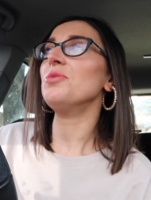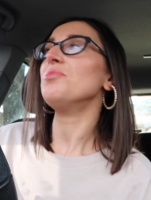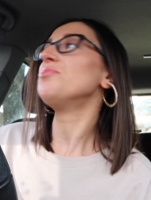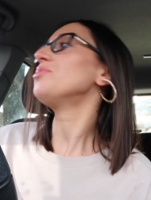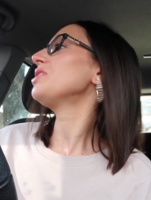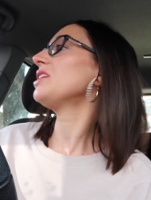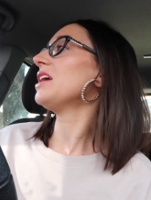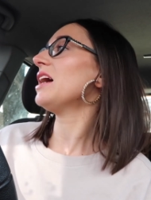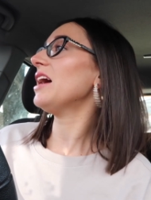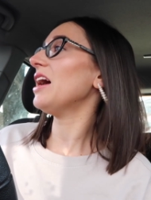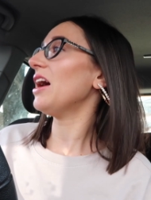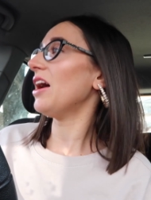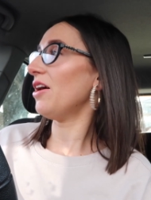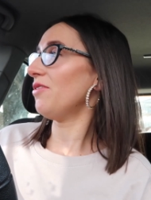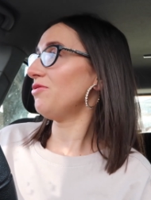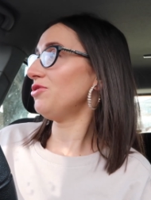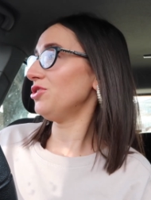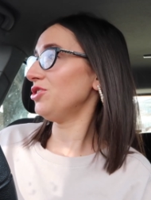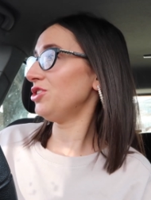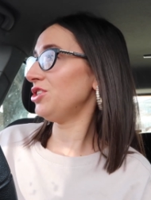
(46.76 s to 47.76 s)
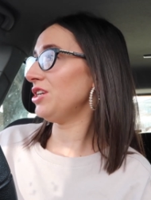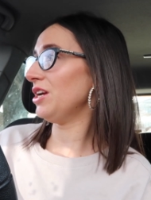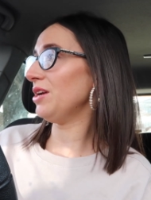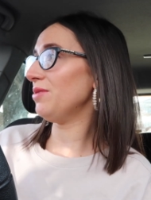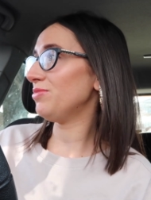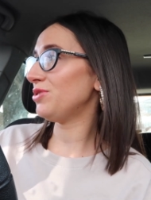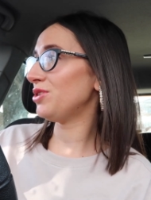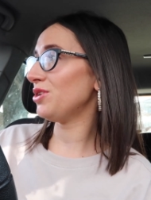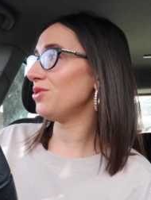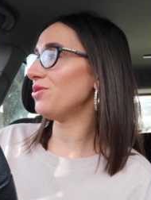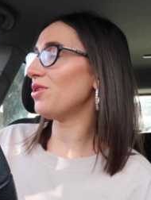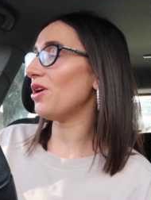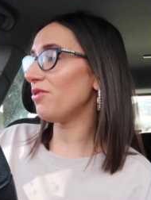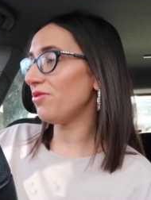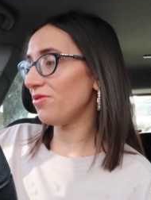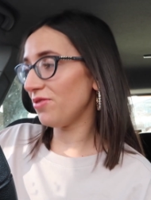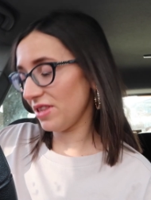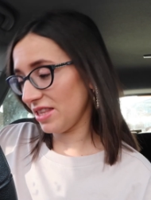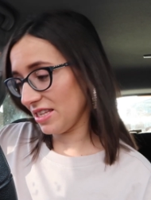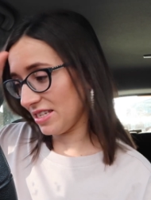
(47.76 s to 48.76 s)
But yeah, I've just shipped her
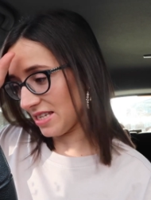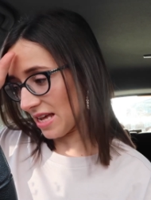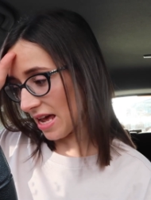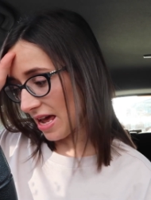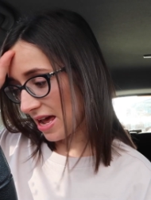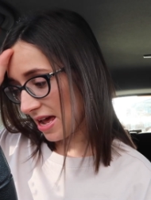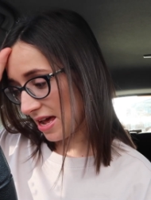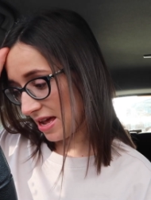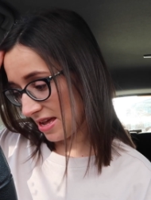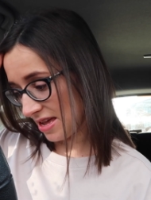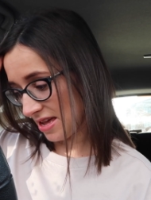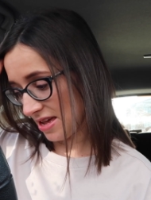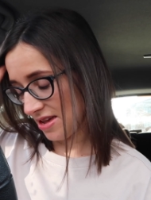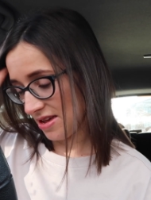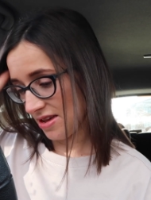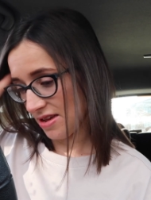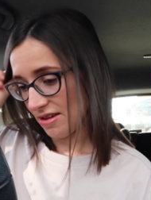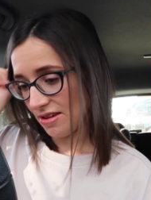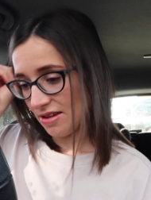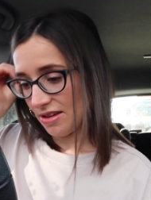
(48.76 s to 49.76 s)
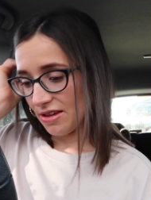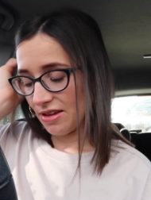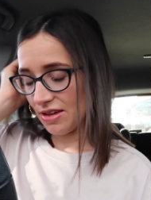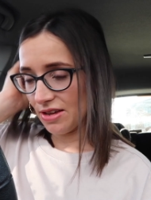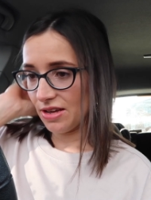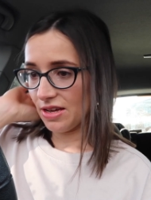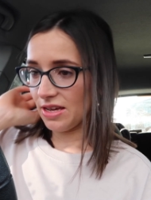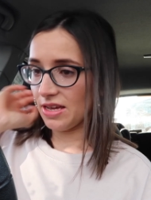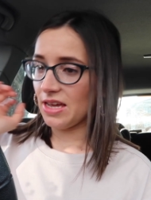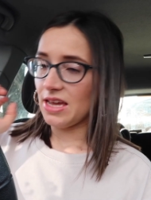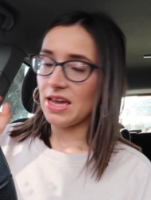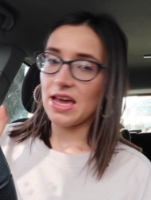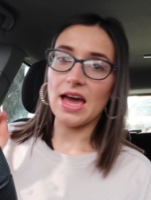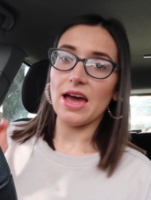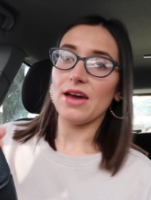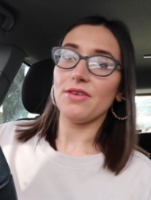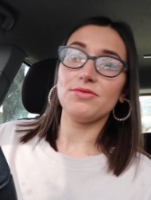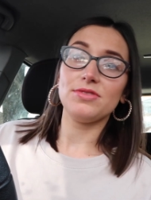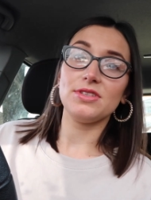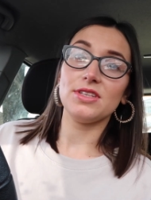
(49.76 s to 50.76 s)
off for the day
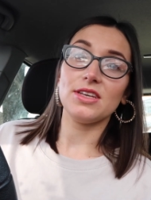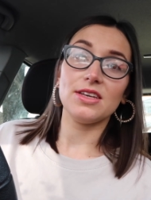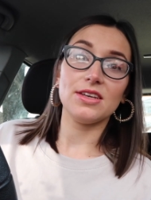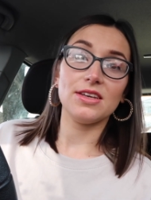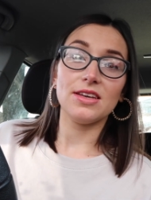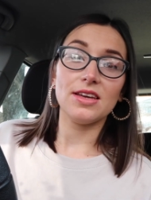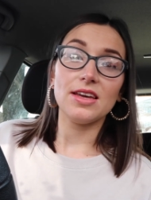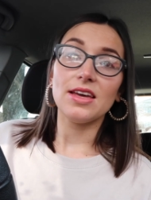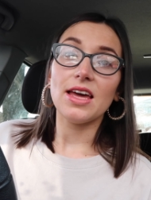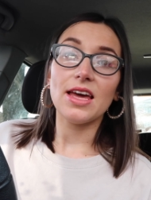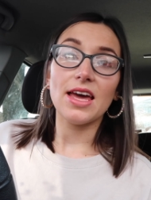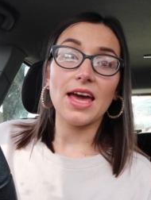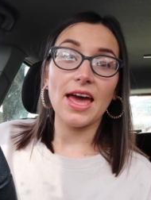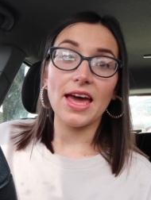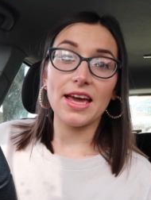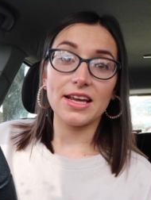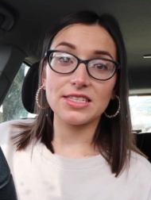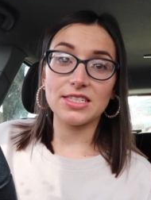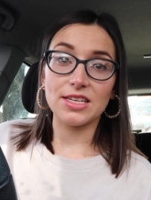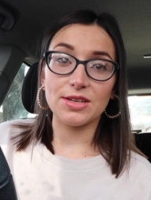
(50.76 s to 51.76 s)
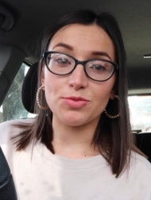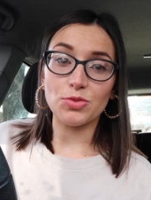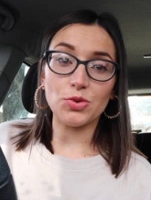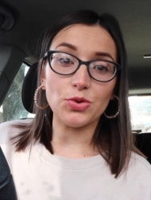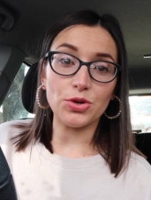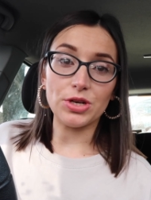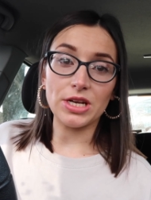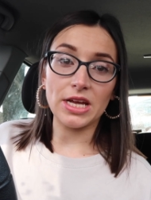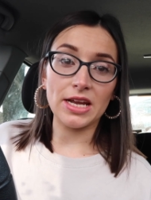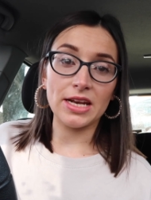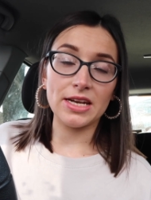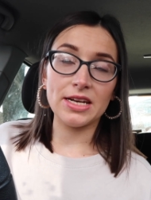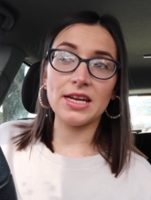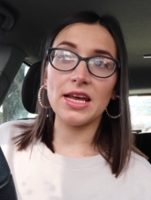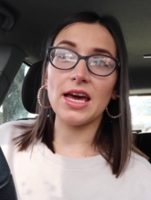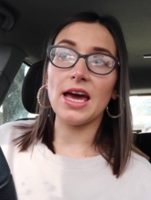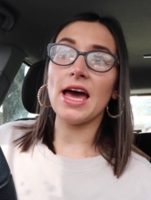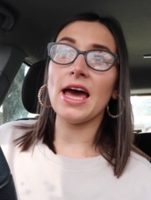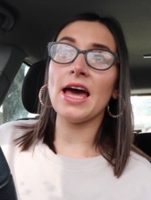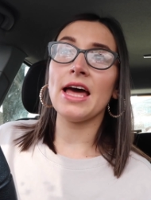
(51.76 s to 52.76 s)
after a hectic
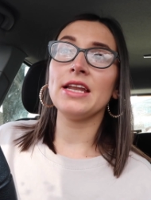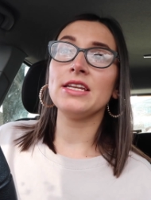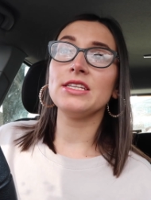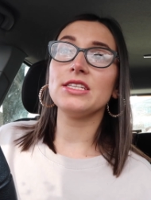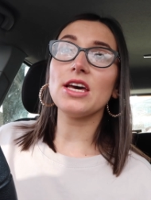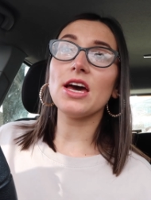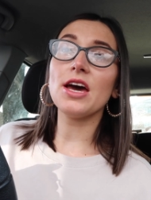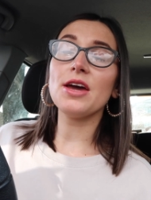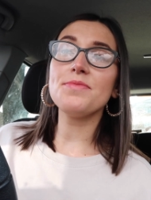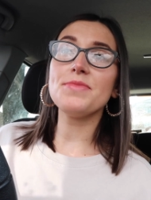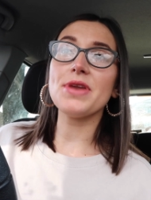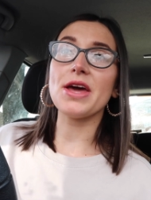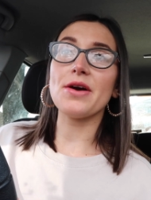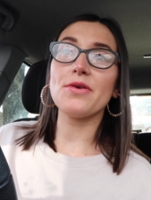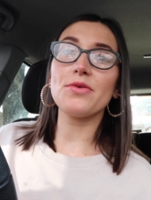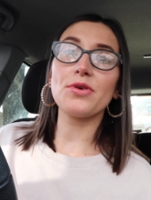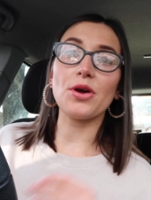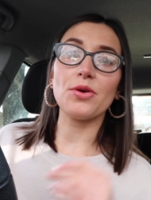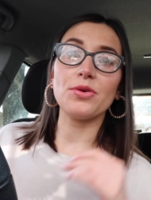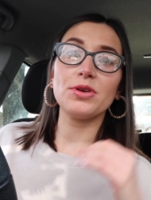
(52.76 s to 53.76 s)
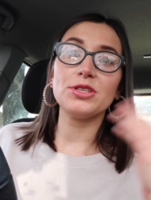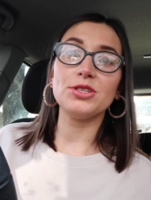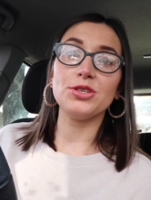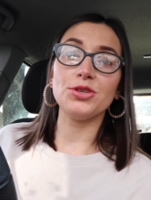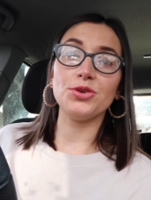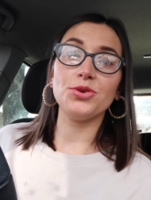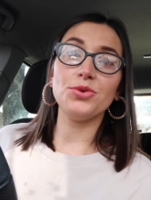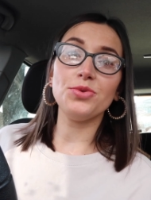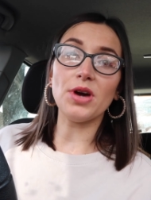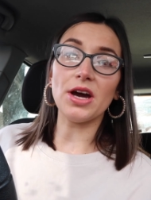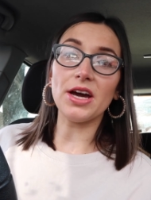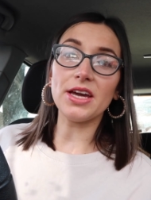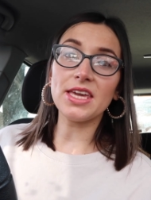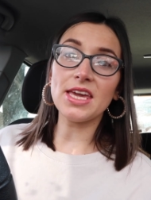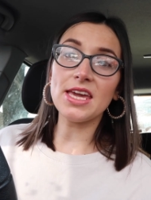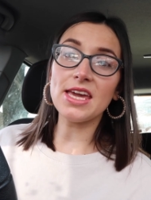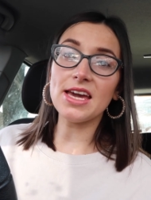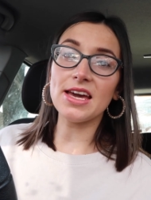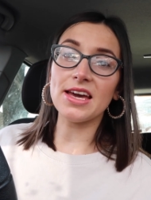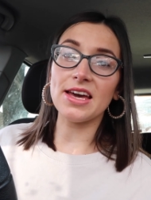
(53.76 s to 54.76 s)
morning, and I'm now going to
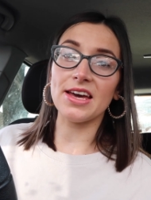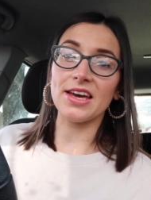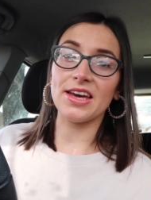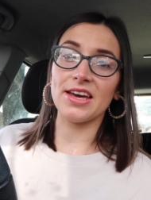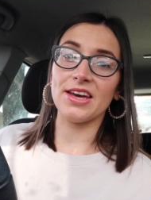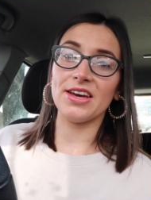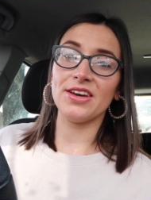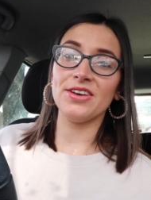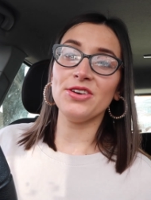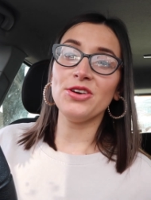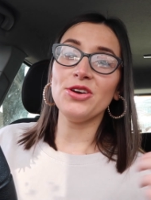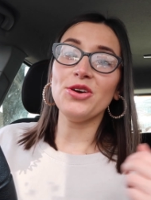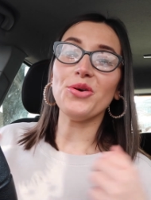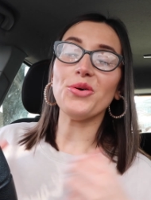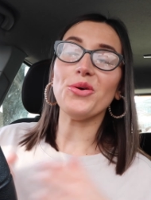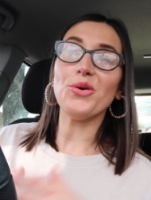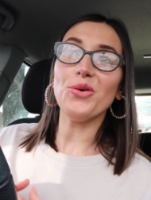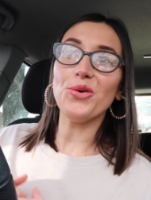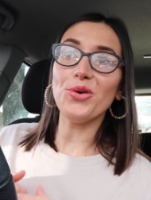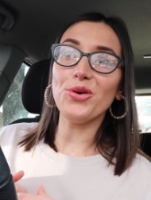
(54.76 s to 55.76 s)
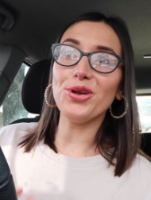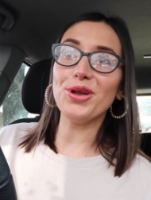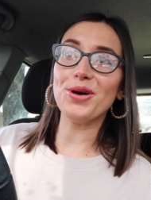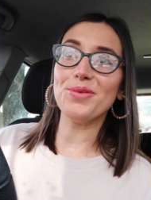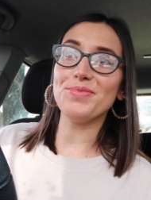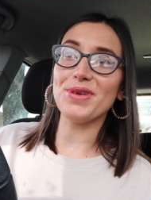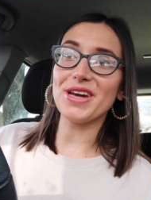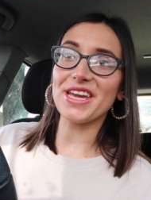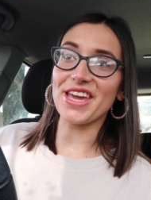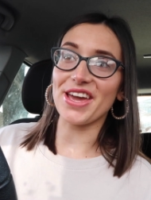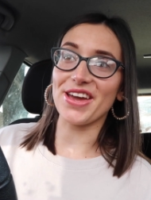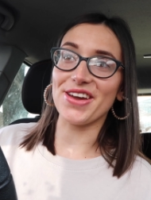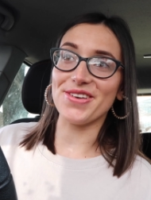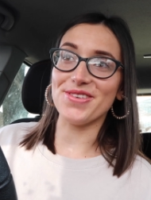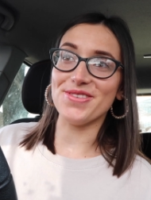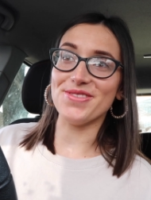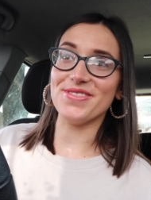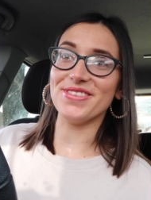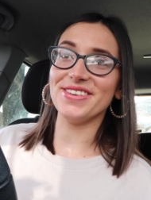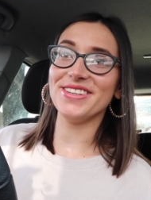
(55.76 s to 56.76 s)
Ikea all on my
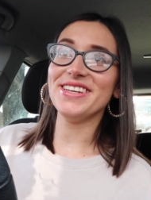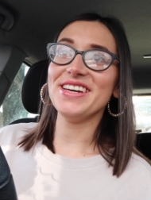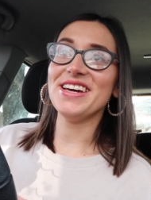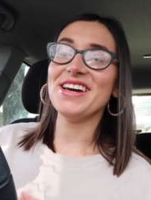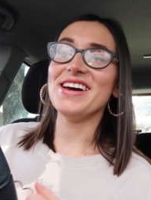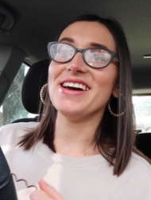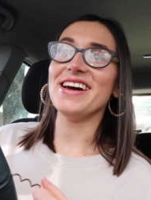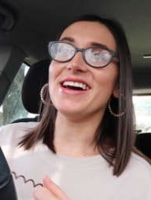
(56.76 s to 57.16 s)
own.